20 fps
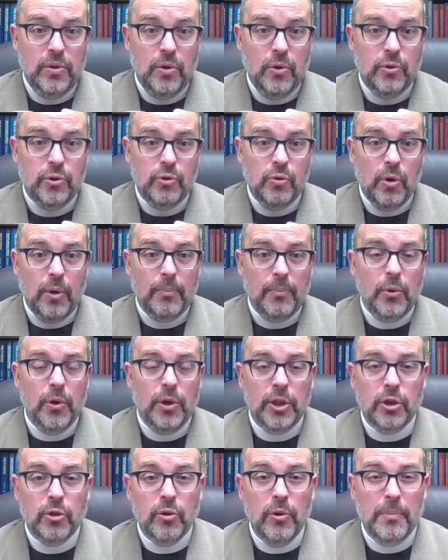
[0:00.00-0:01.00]
those who are
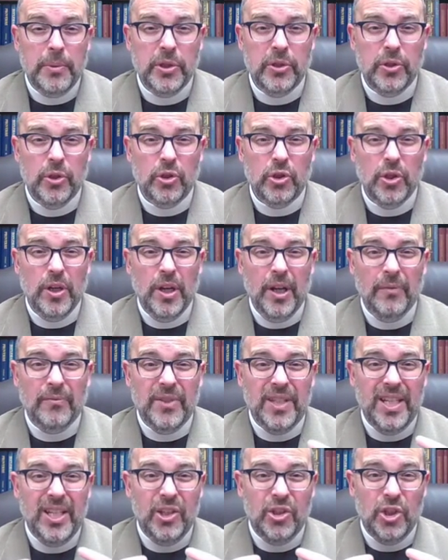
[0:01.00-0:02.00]
put into a position
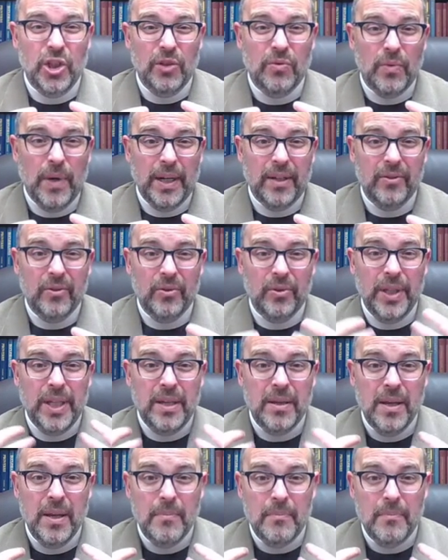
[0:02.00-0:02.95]
of teaching regularly,